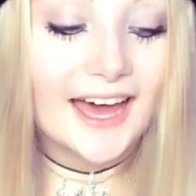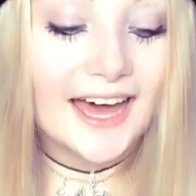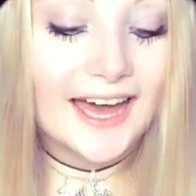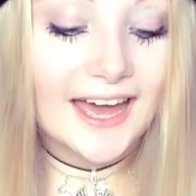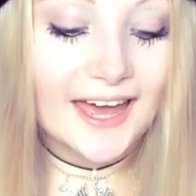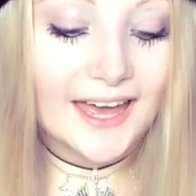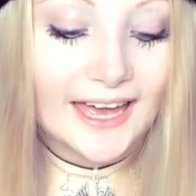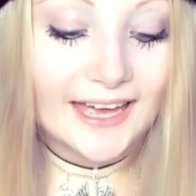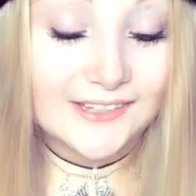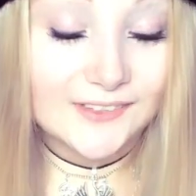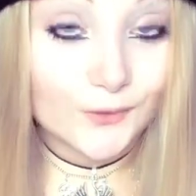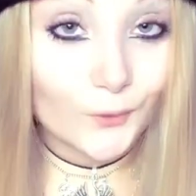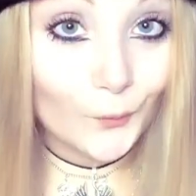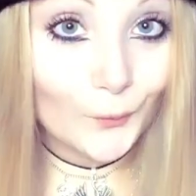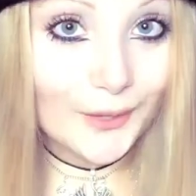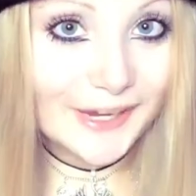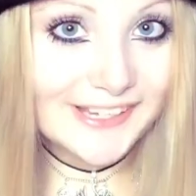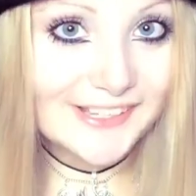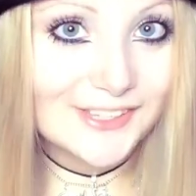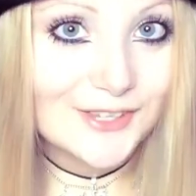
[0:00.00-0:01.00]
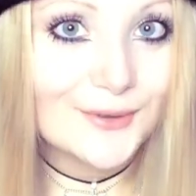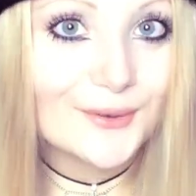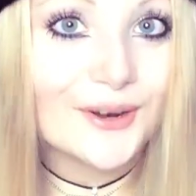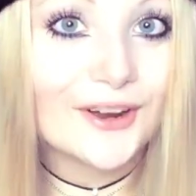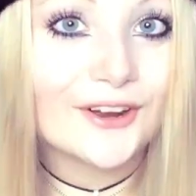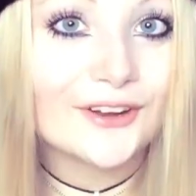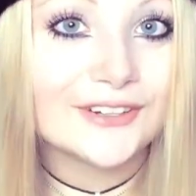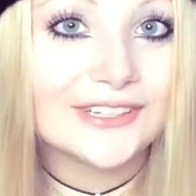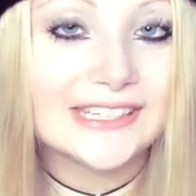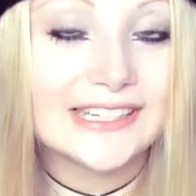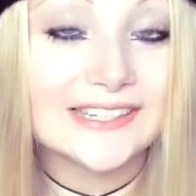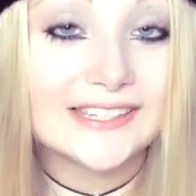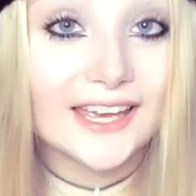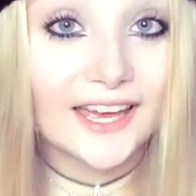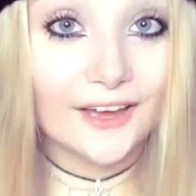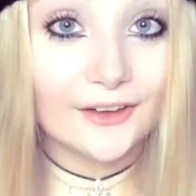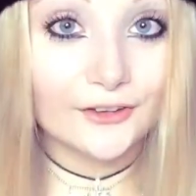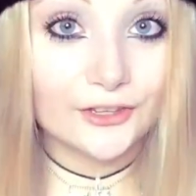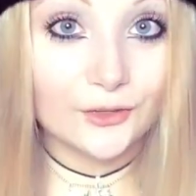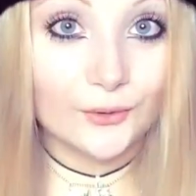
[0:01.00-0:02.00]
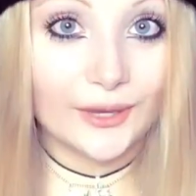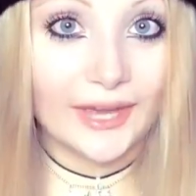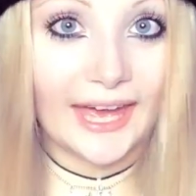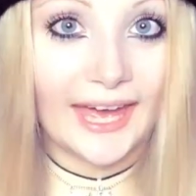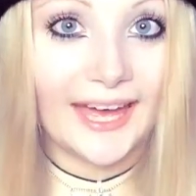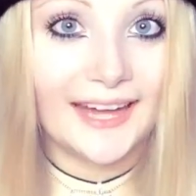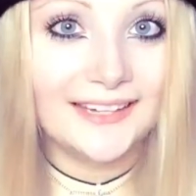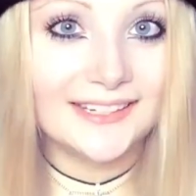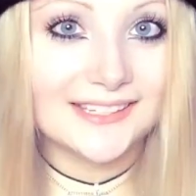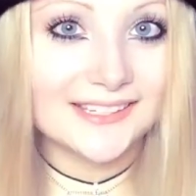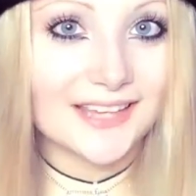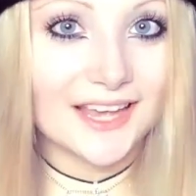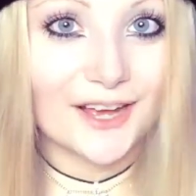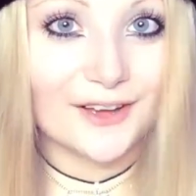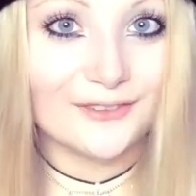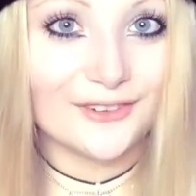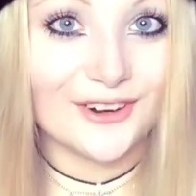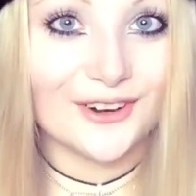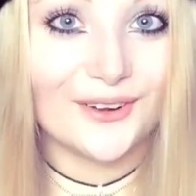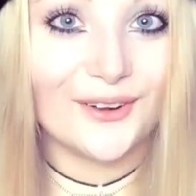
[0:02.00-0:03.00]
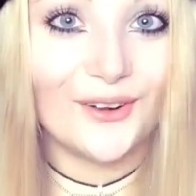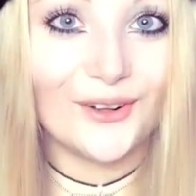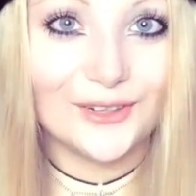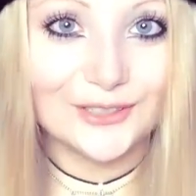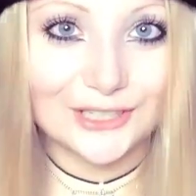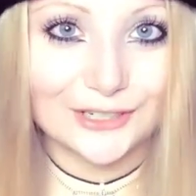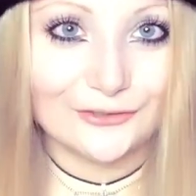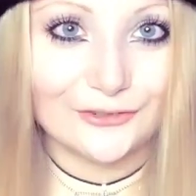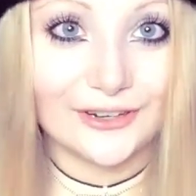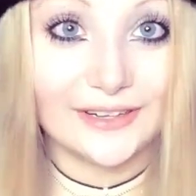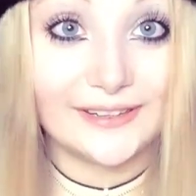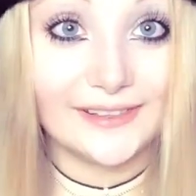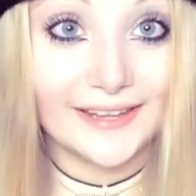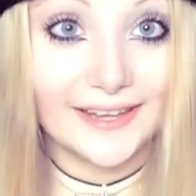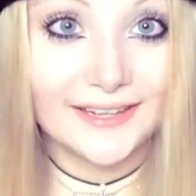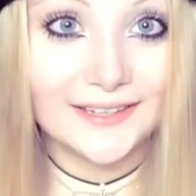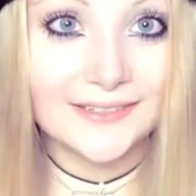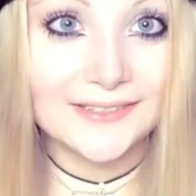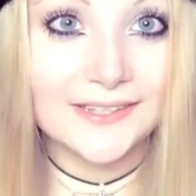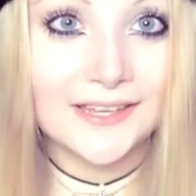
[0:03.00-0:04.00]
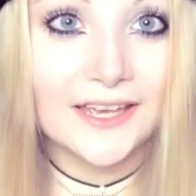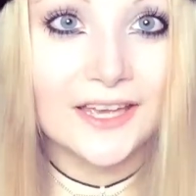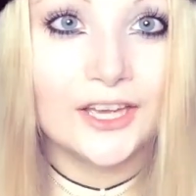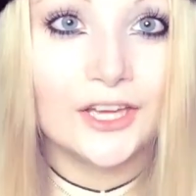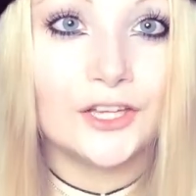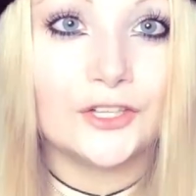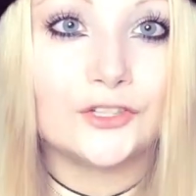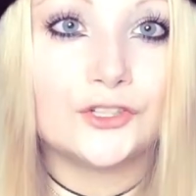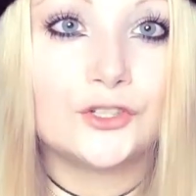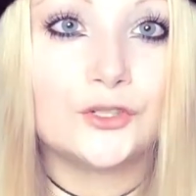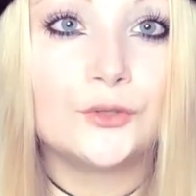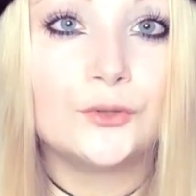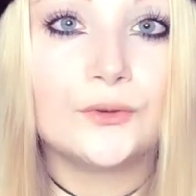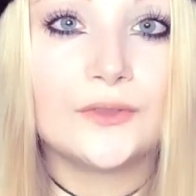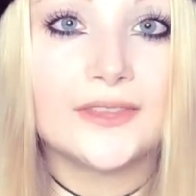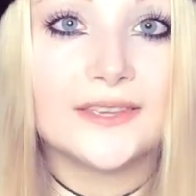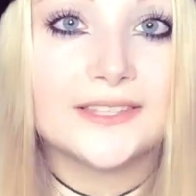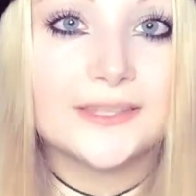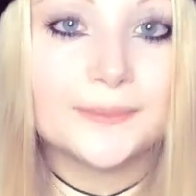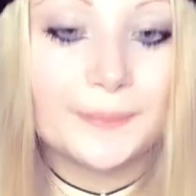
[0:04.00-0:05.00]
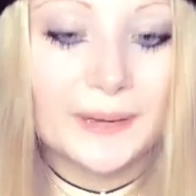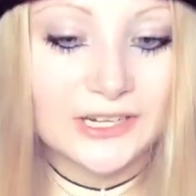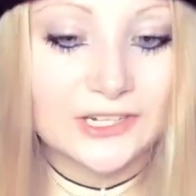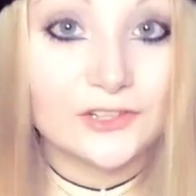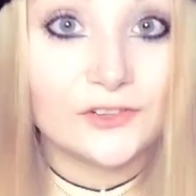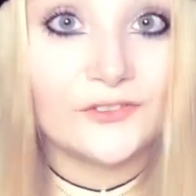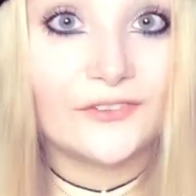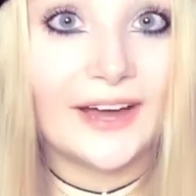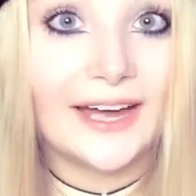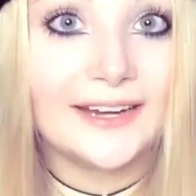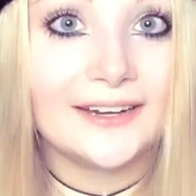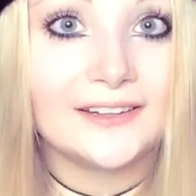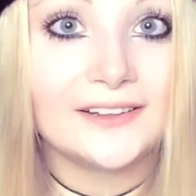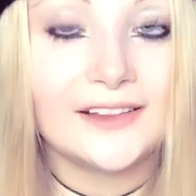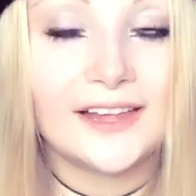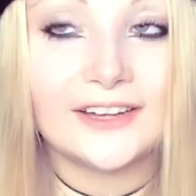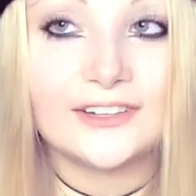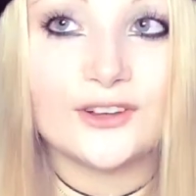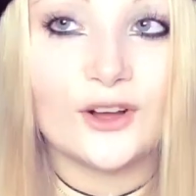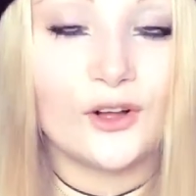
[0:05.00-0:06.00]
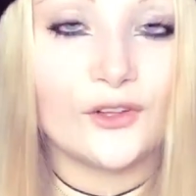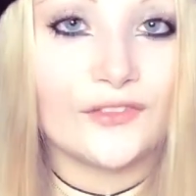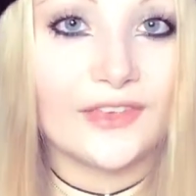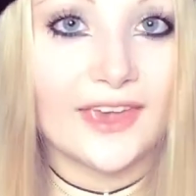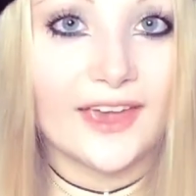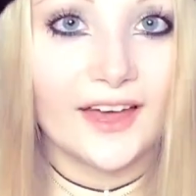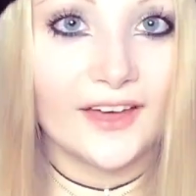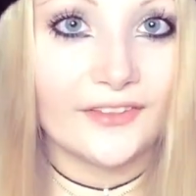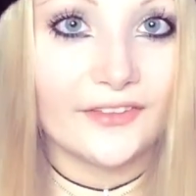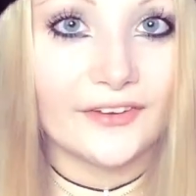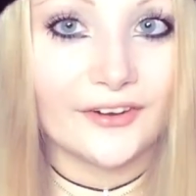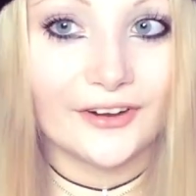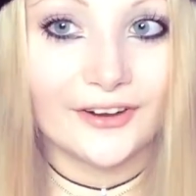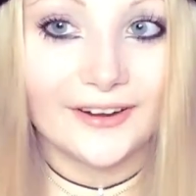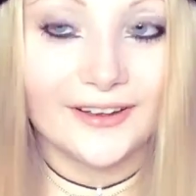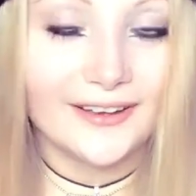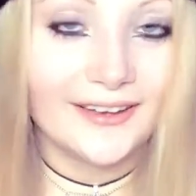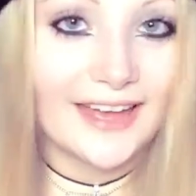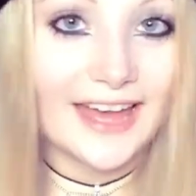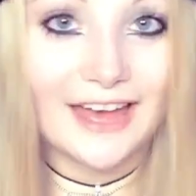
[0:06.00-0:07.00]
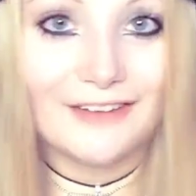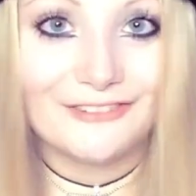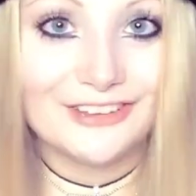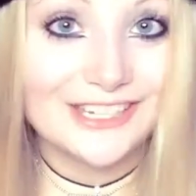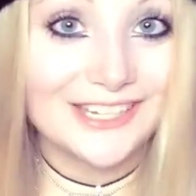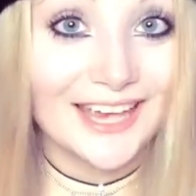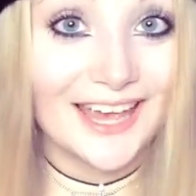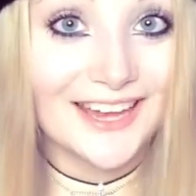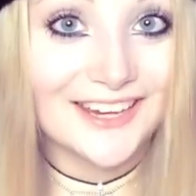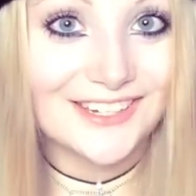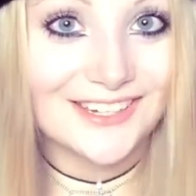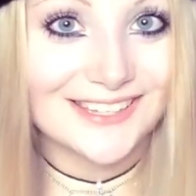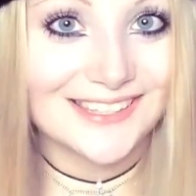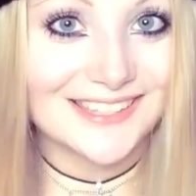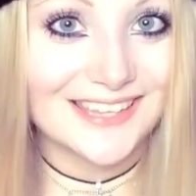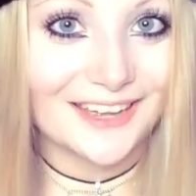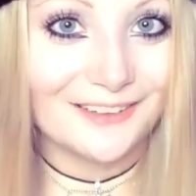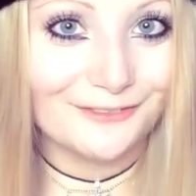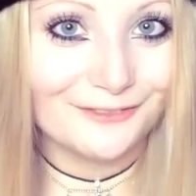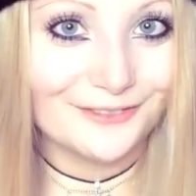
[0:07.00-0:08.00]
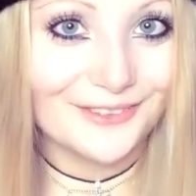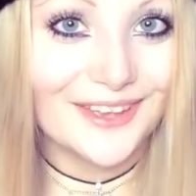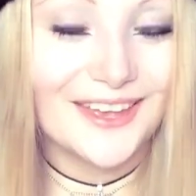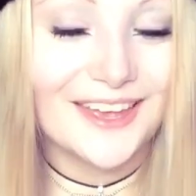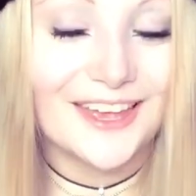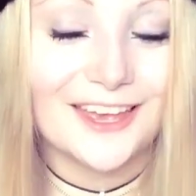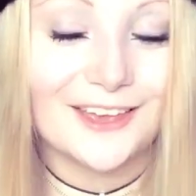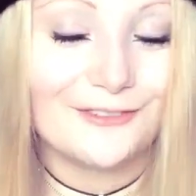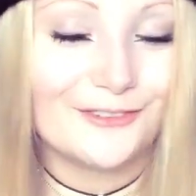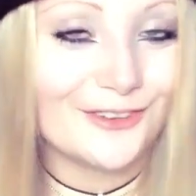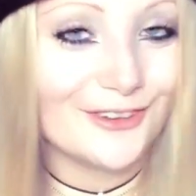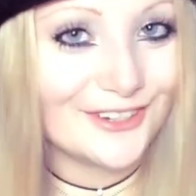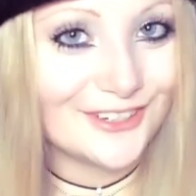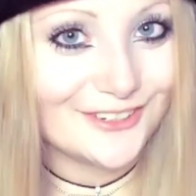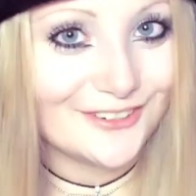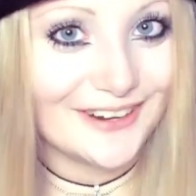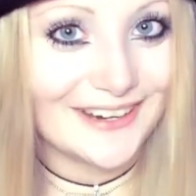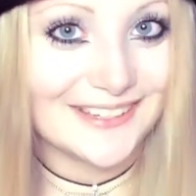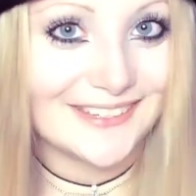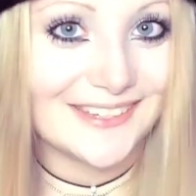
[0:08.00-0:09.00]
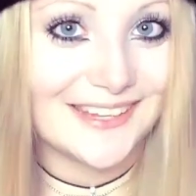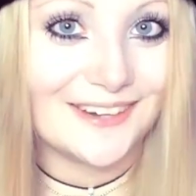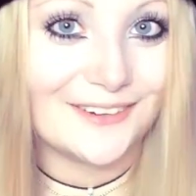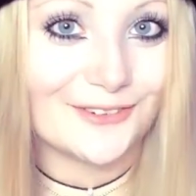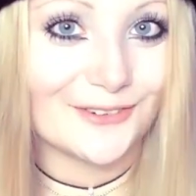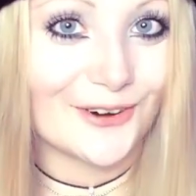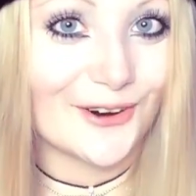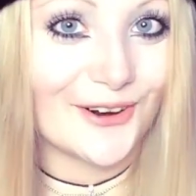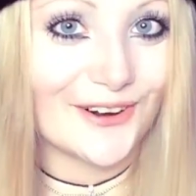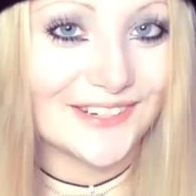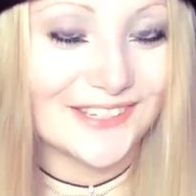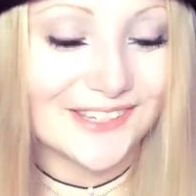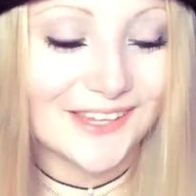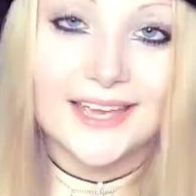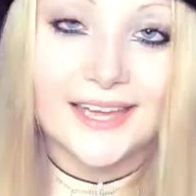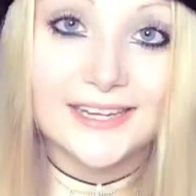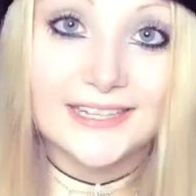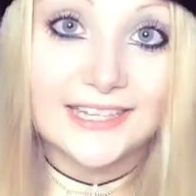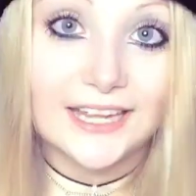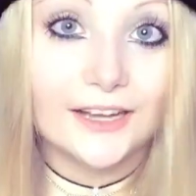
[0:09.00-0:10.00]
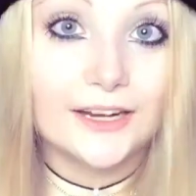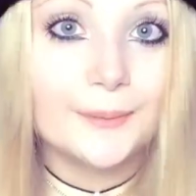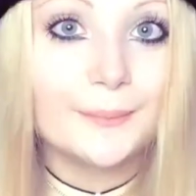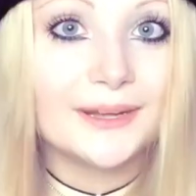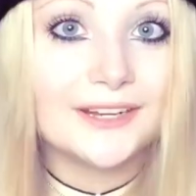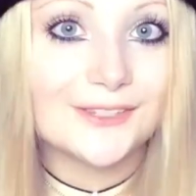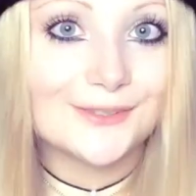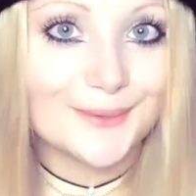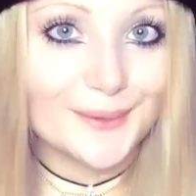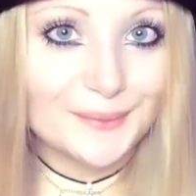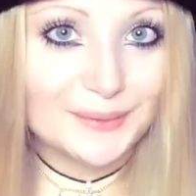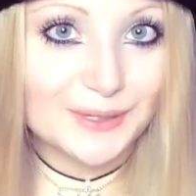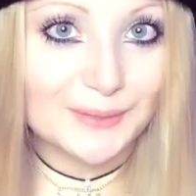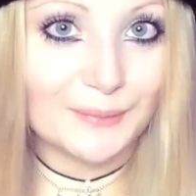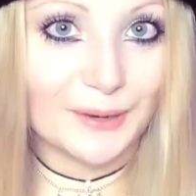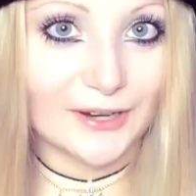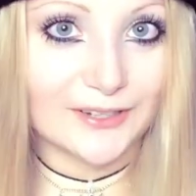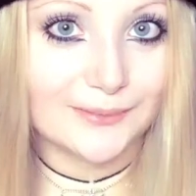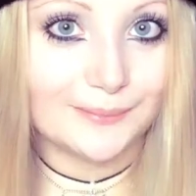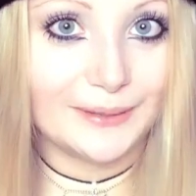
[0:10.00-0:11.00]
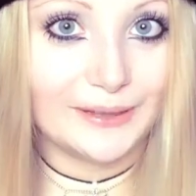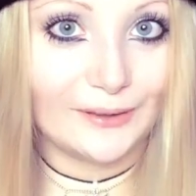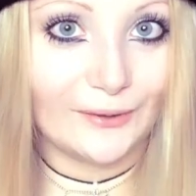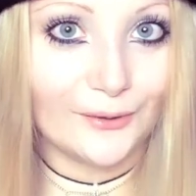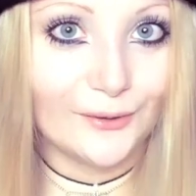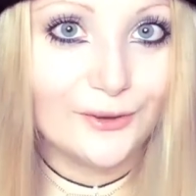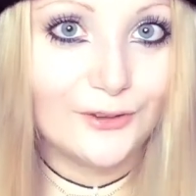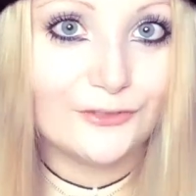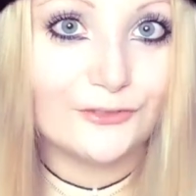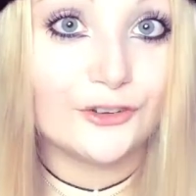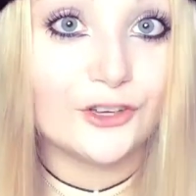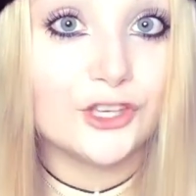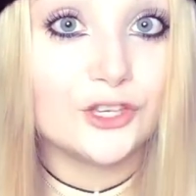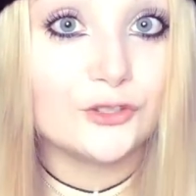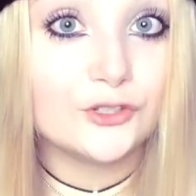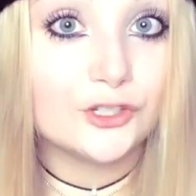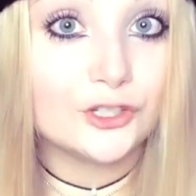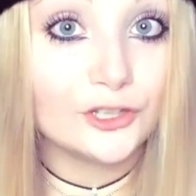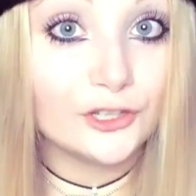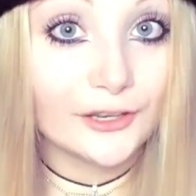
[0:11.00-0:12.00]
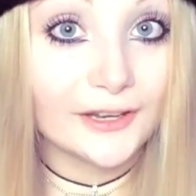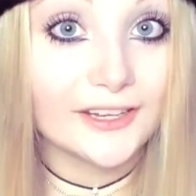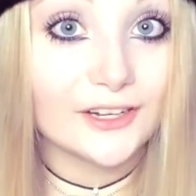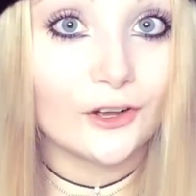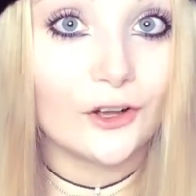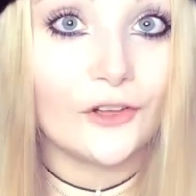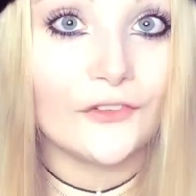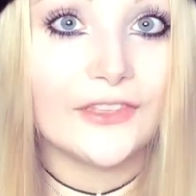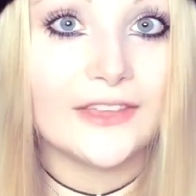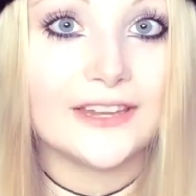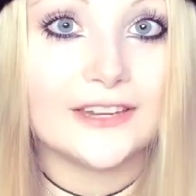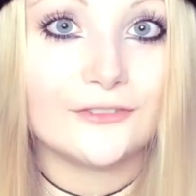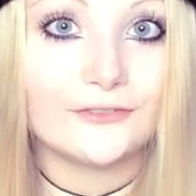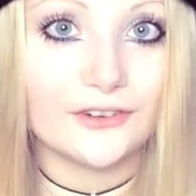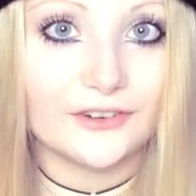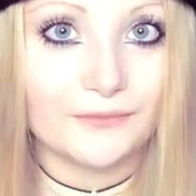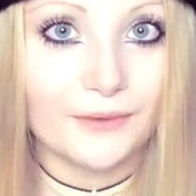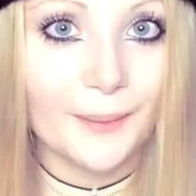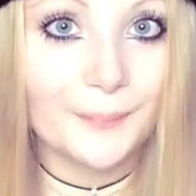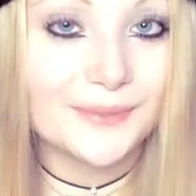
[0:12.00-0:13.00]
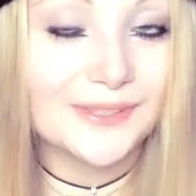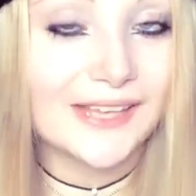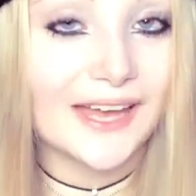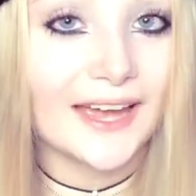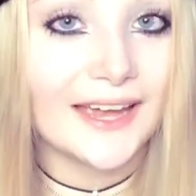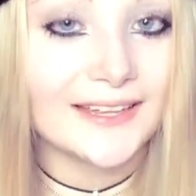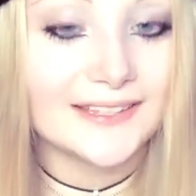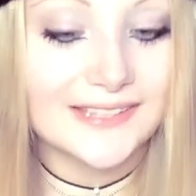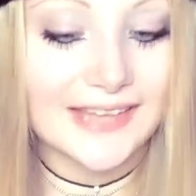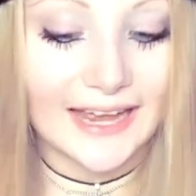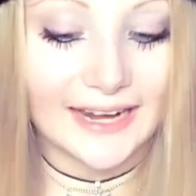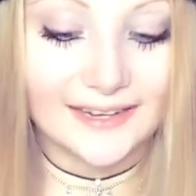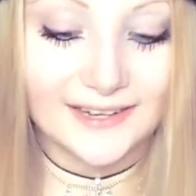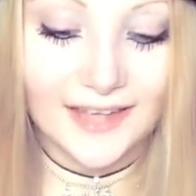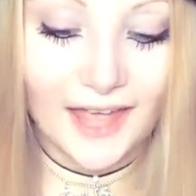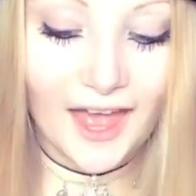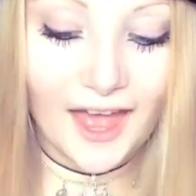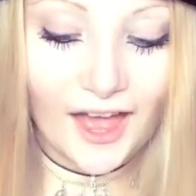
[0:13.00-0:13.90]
As always, you can discover all different links to this special vinyl and all the other AVANTASIA stuff, if you're interested, of course, down in my description box below, for you to look at all the different websites and